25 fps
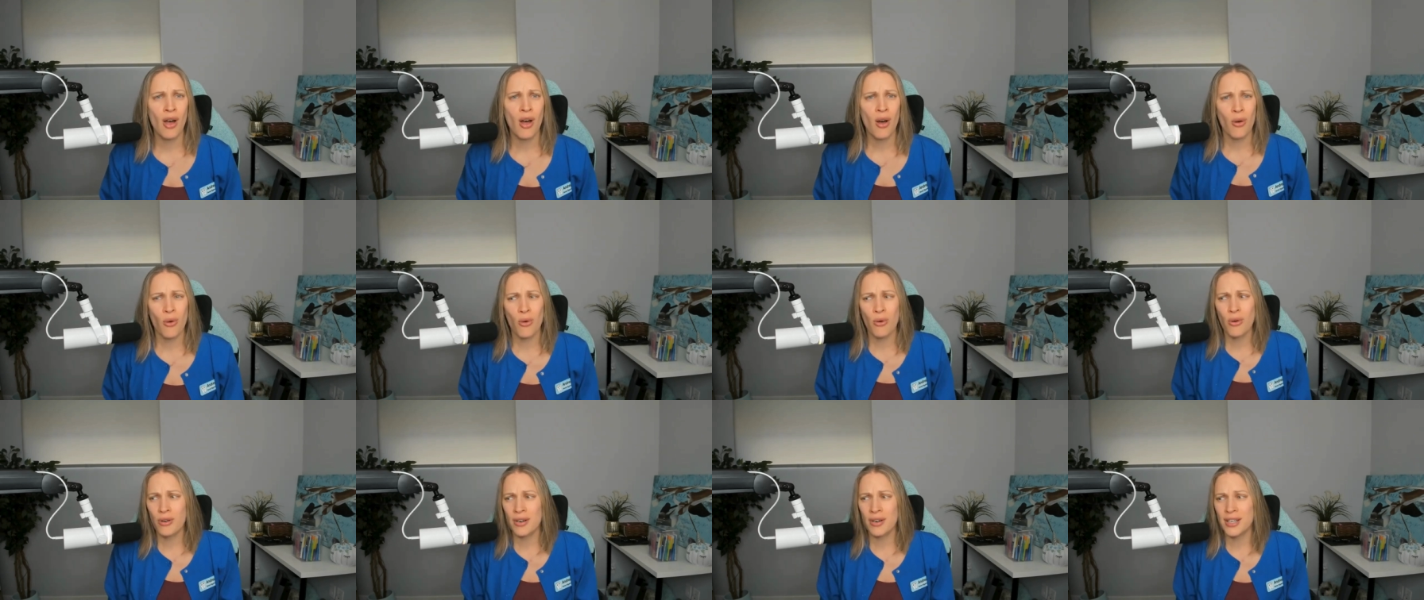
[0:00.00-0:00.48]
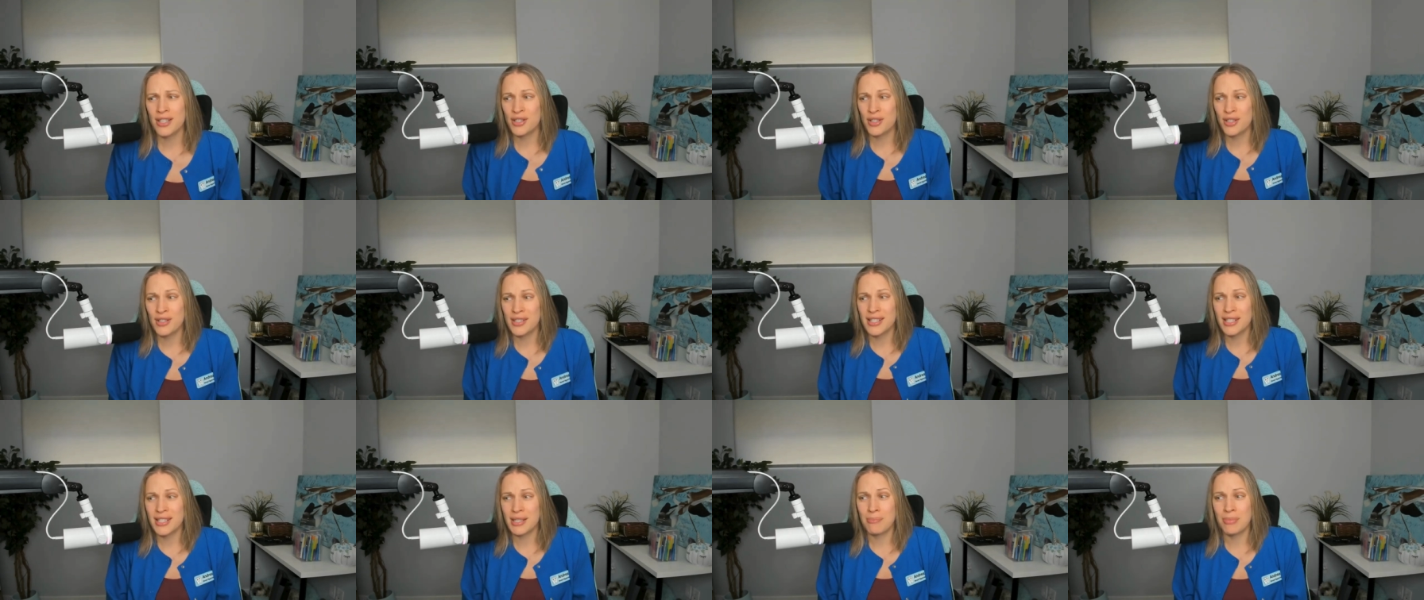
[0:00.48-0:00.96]
or it's
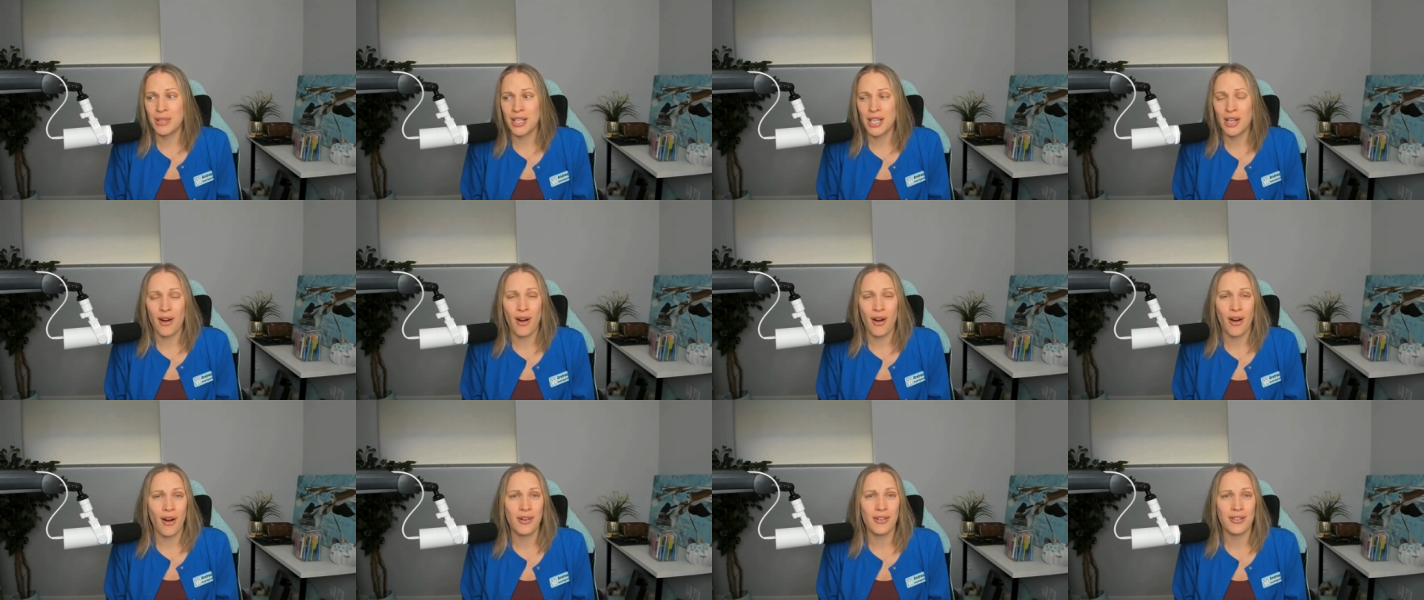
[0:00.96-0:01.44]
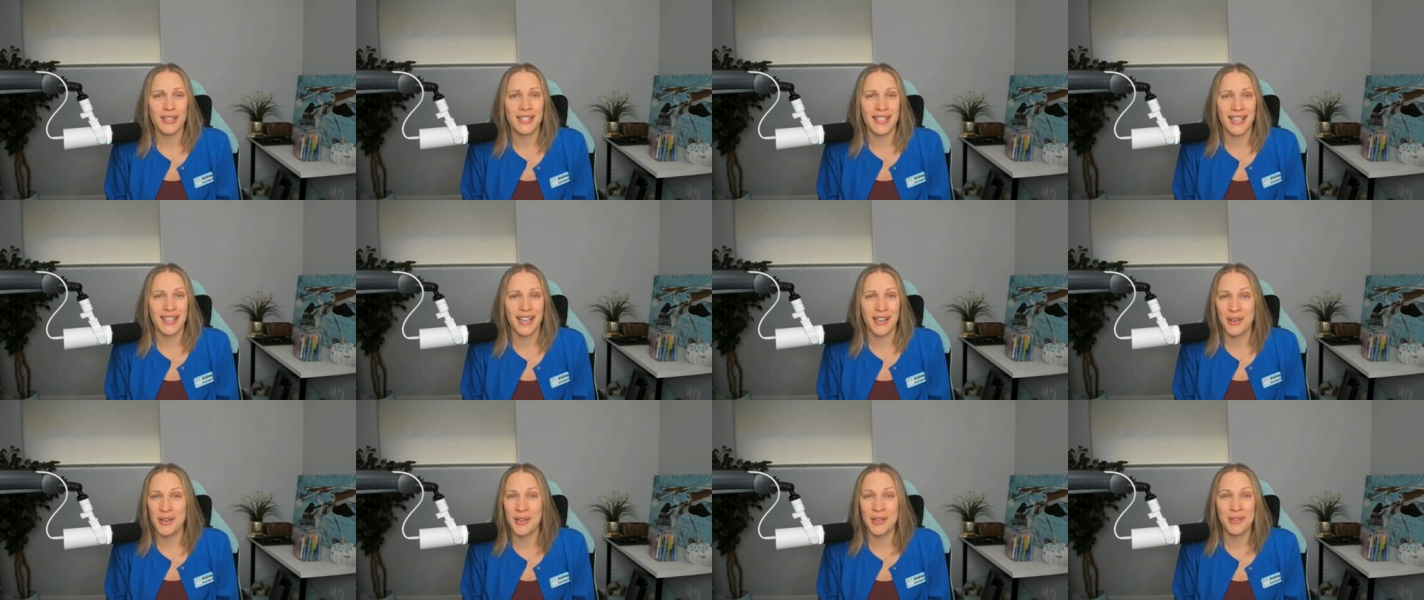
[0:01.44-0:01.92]
just simply hard to
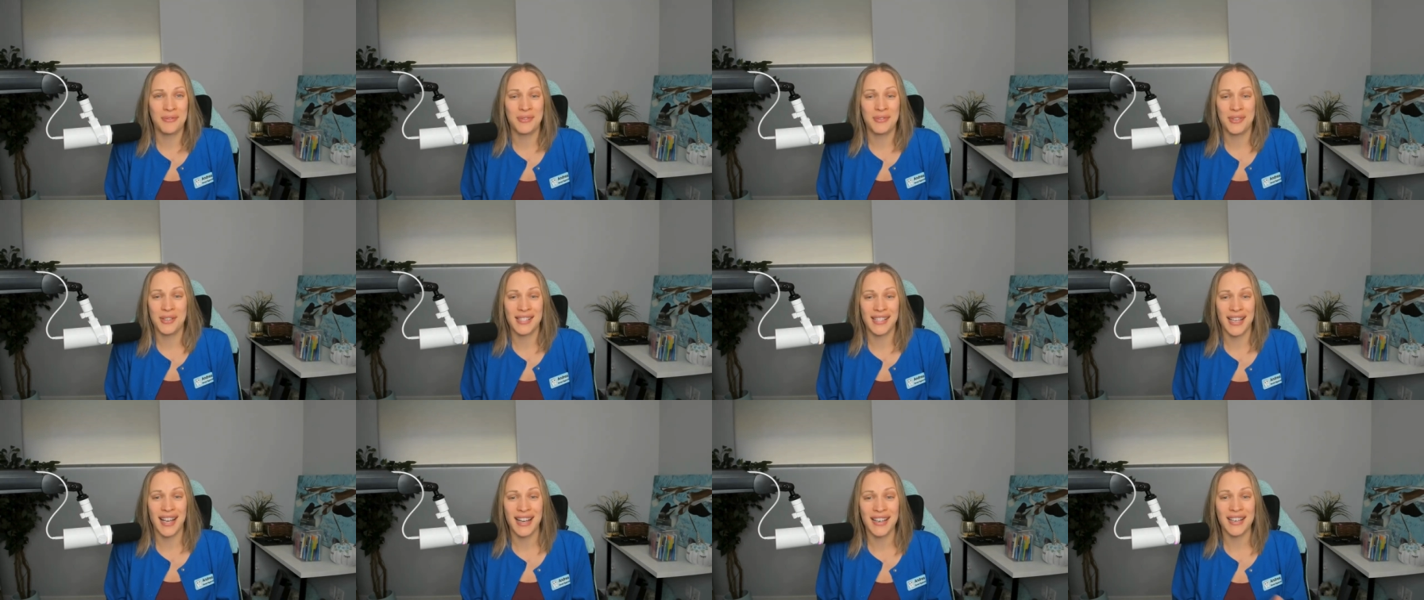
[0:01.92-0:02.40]
get 100%